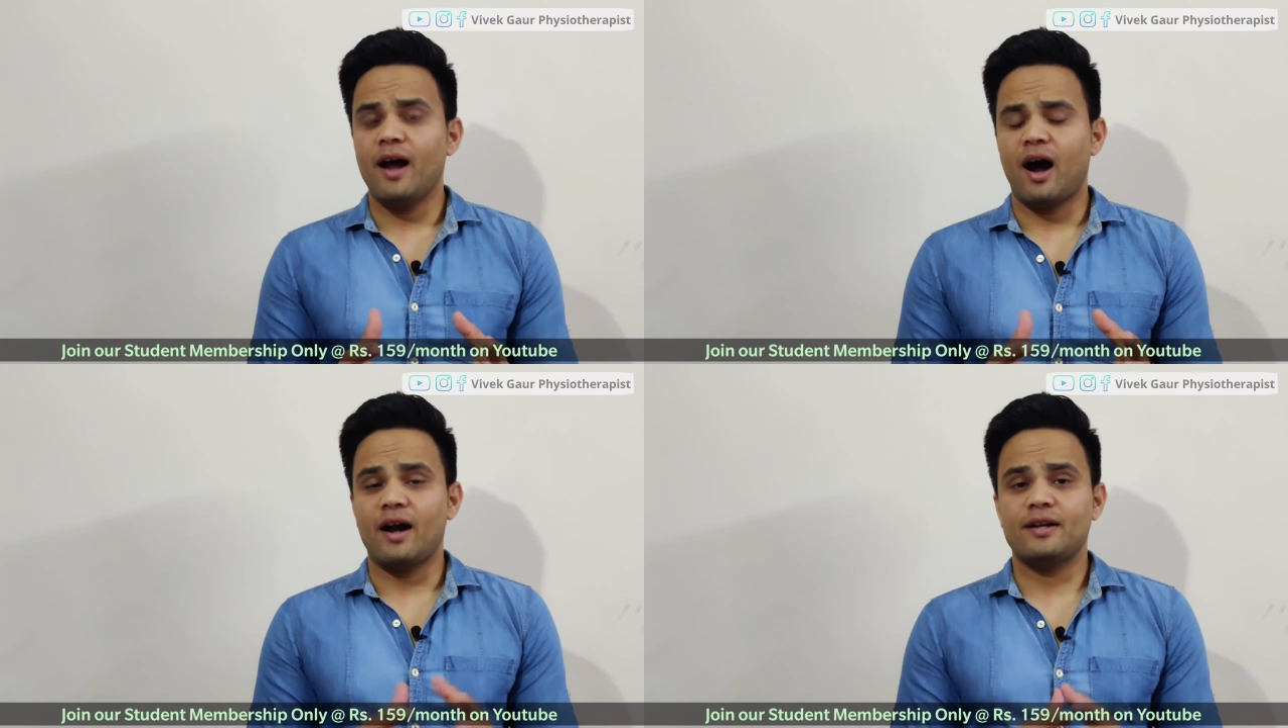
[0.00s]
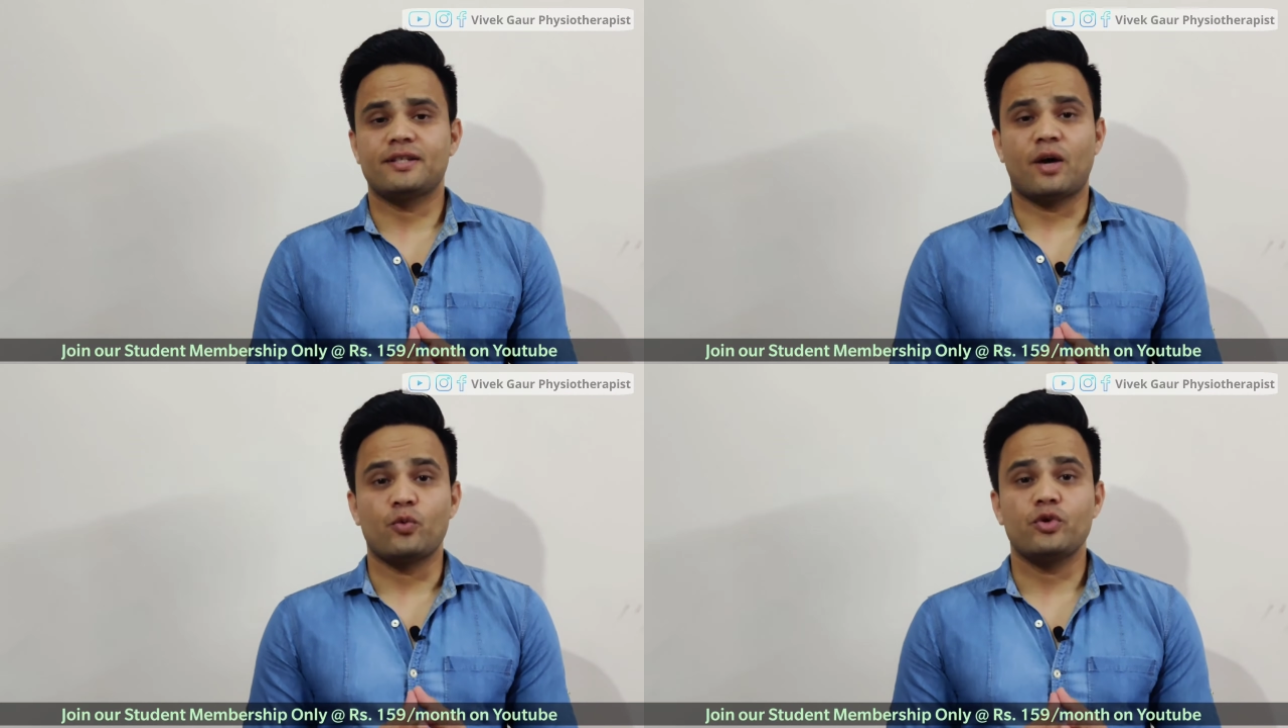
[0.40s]
heart
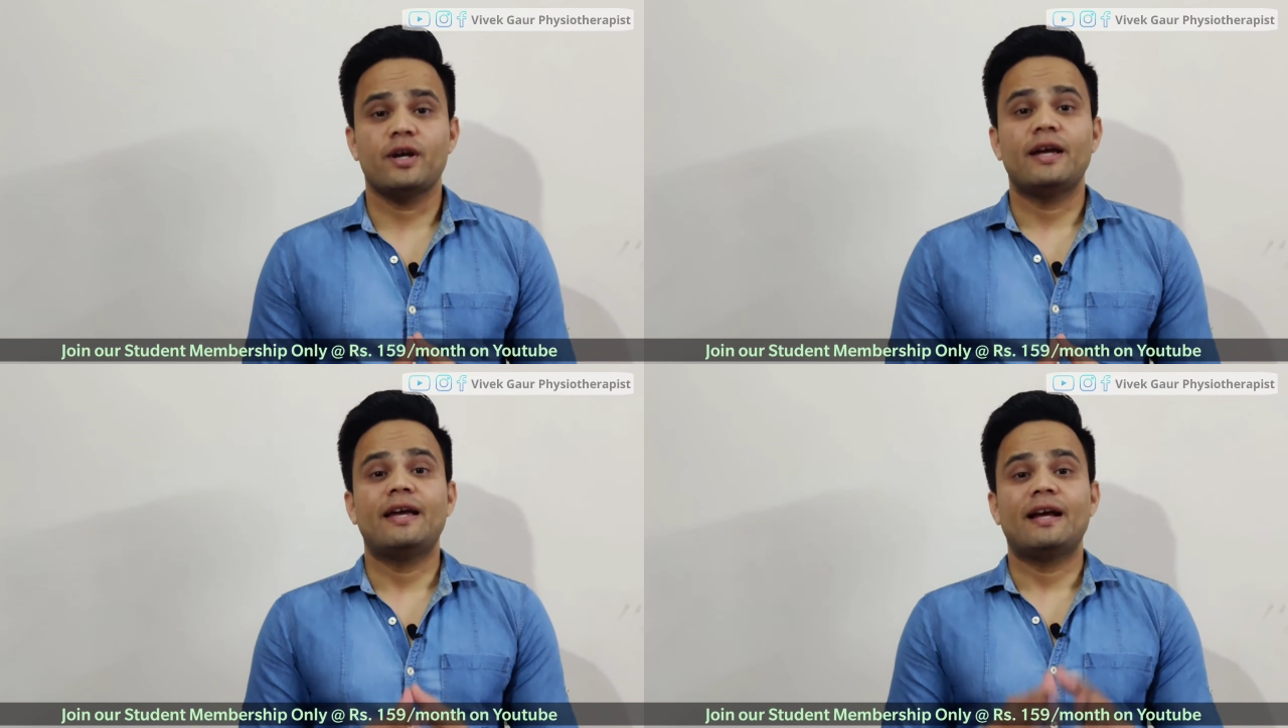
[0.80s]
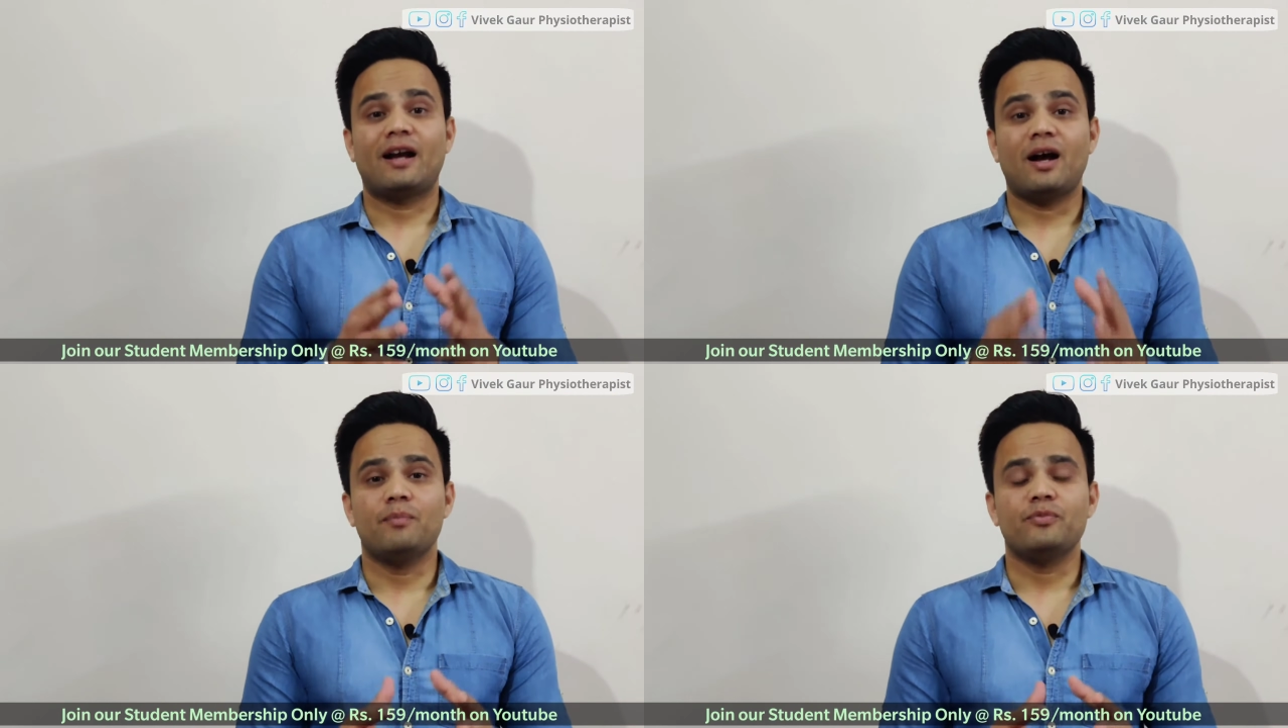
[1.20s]
sound
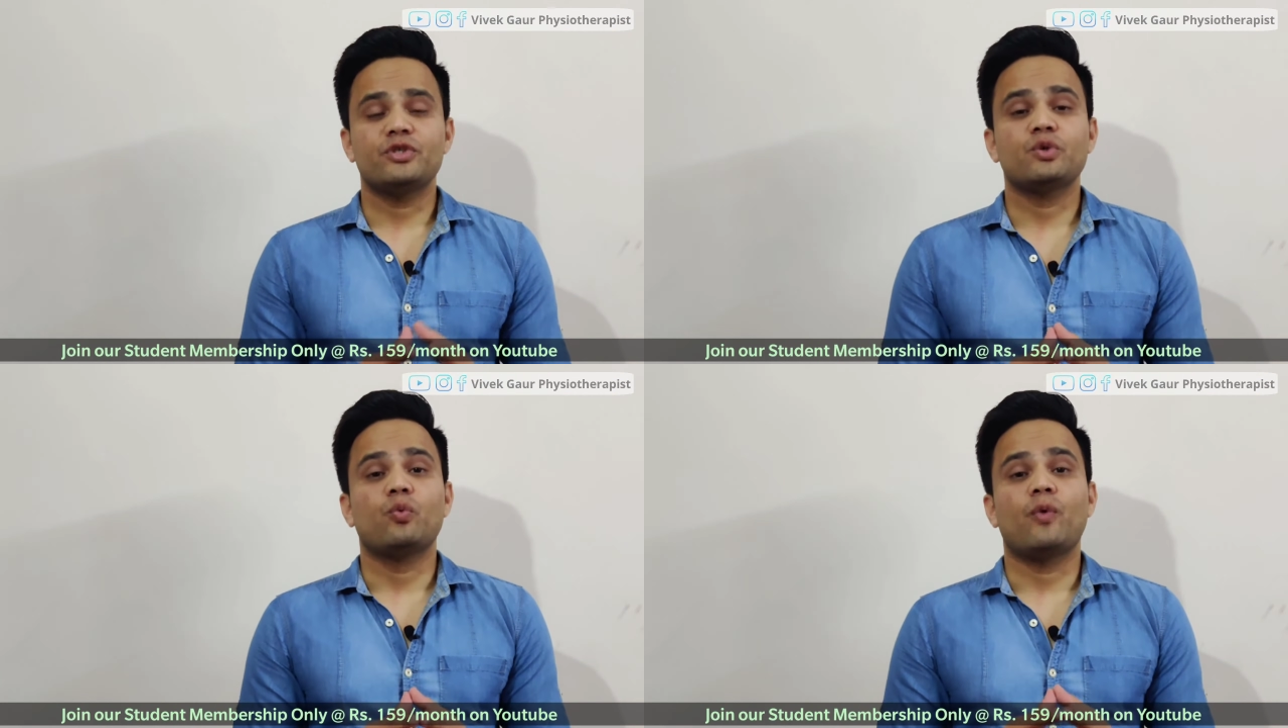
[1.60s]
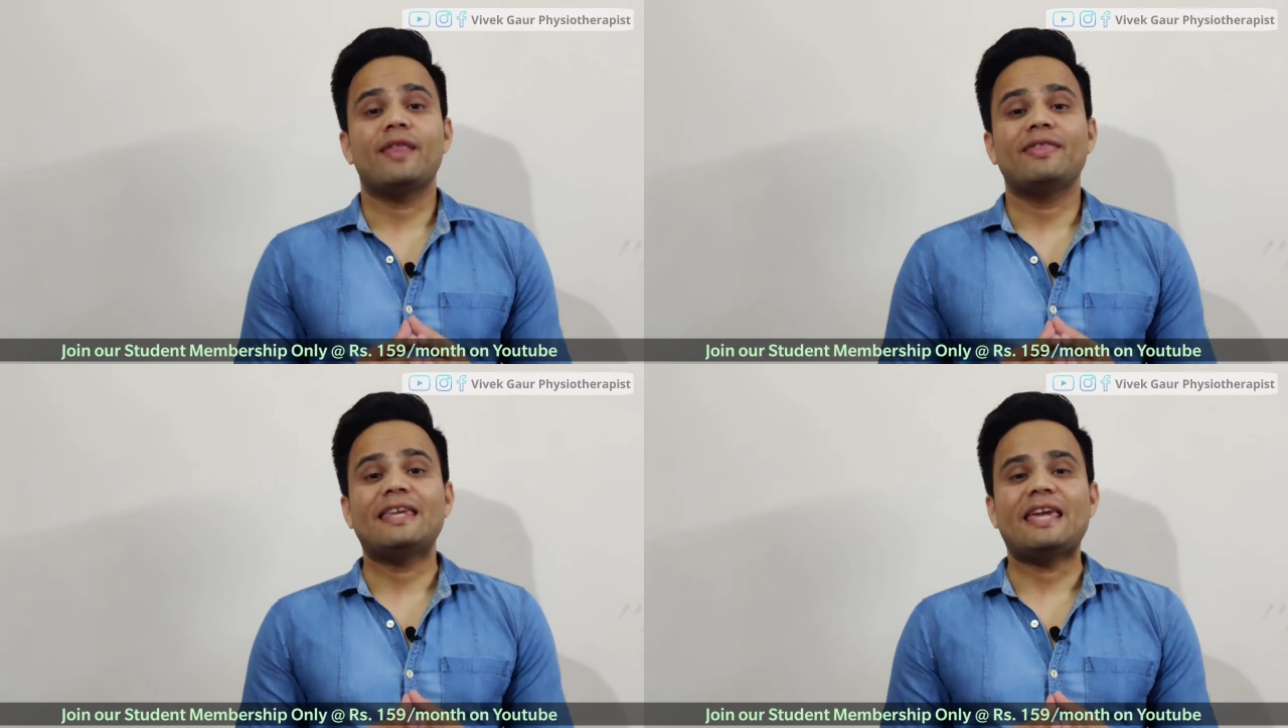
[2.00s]
comes
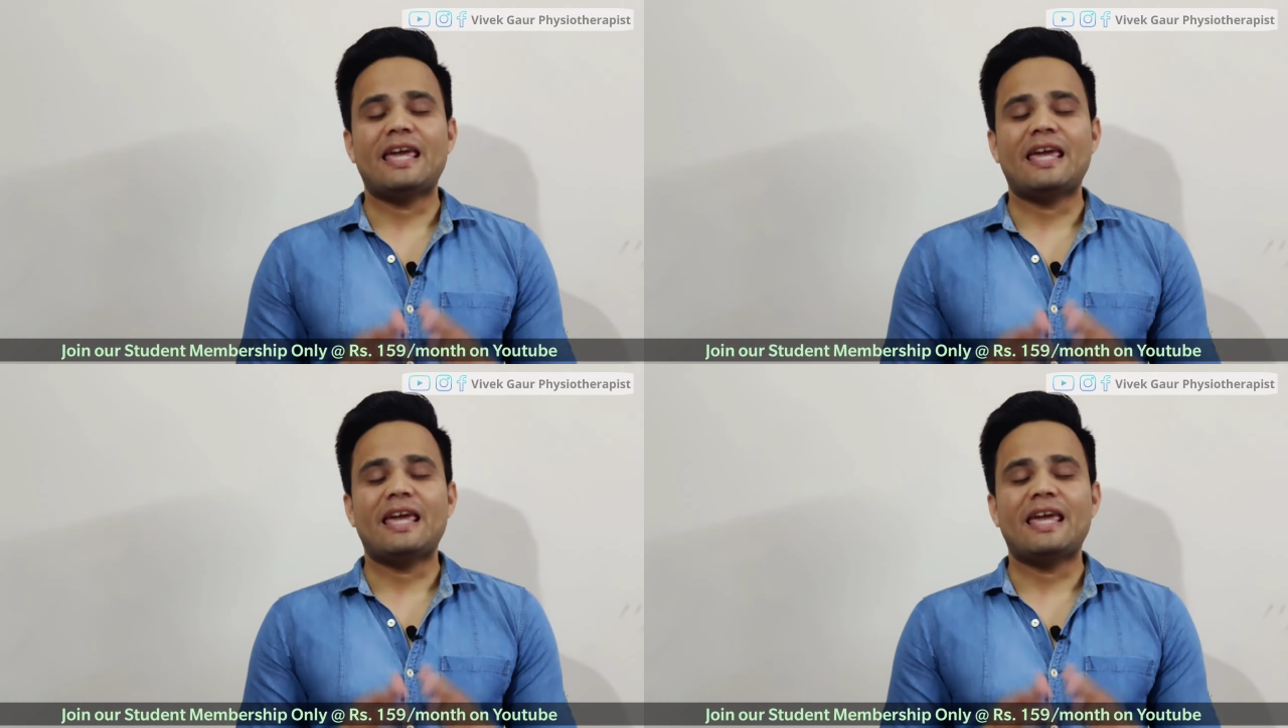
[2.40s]
when the